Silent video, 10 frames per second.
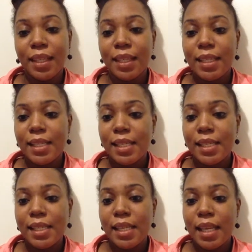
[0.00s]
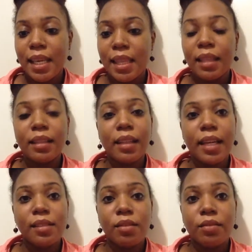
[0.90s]
is in the
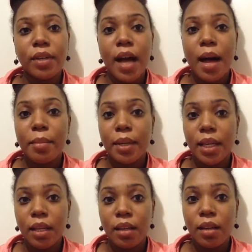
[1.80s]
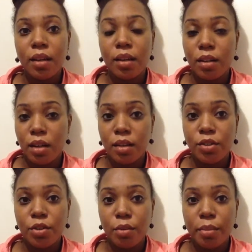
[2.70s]
class of recombinant
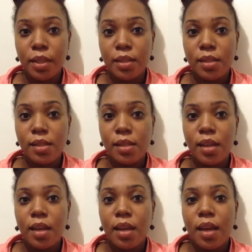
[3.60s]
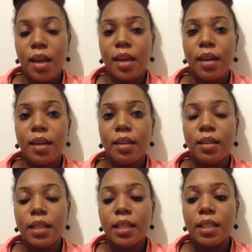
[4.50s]
gonadotropins, and
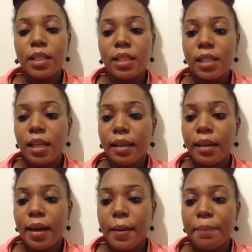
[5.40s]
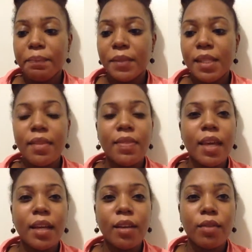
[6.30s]
it is a
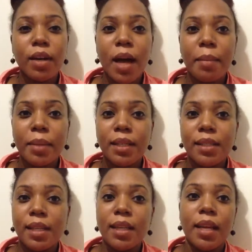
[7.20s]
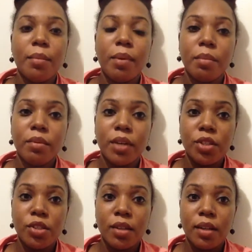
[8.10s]
synthetic recombinant DNA
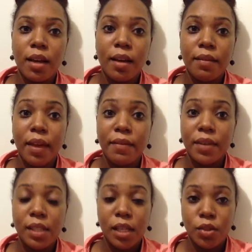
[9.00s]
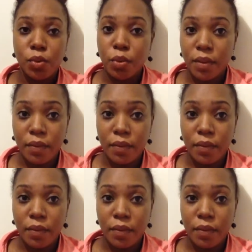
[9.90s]
preparation of FSH, or the